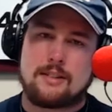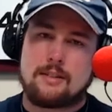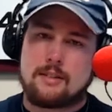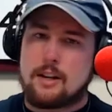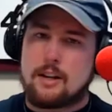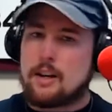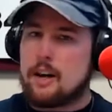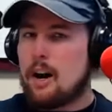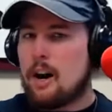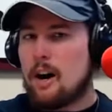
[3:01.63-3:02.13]
he's
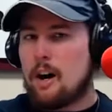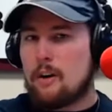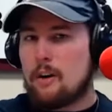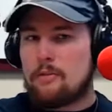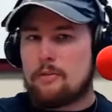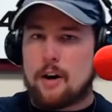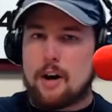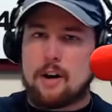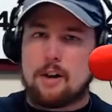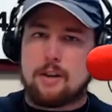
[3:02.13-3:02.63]
going to
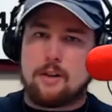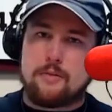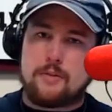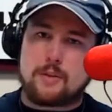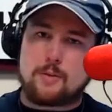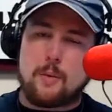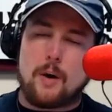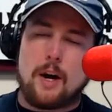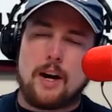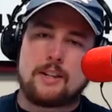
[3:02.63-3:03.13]
off all of
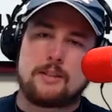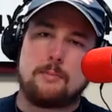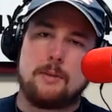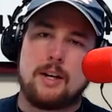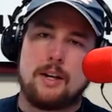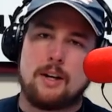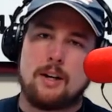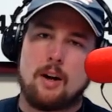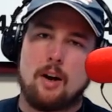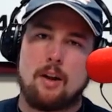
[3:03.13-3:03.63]
his wise
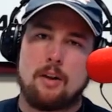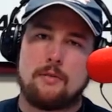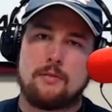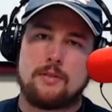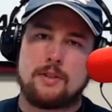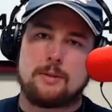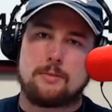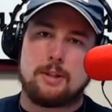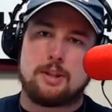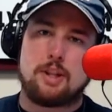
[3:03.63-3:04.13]
men, all of
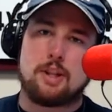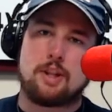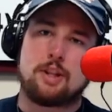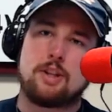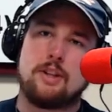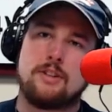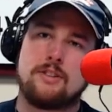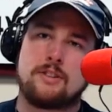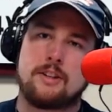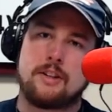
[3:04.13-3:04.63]
his
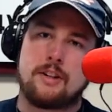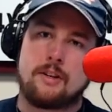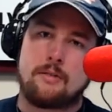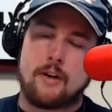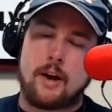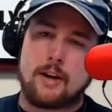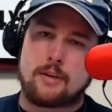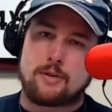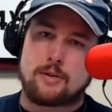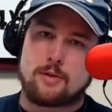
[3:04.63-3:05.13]
magicians and
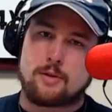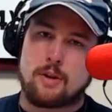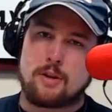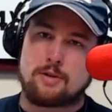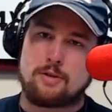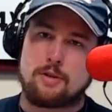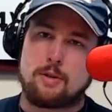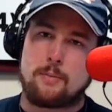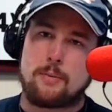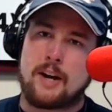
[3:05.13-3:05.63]
advisors
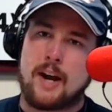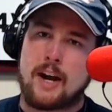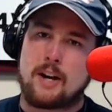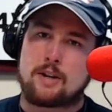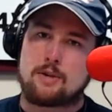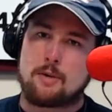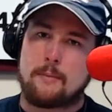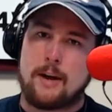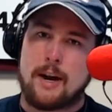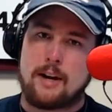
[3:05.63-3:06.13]
on
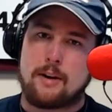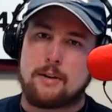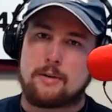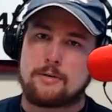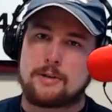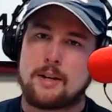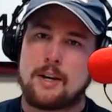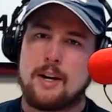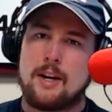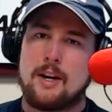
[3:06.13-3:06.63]
supernatural
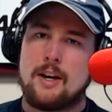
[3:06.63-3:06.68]
matters.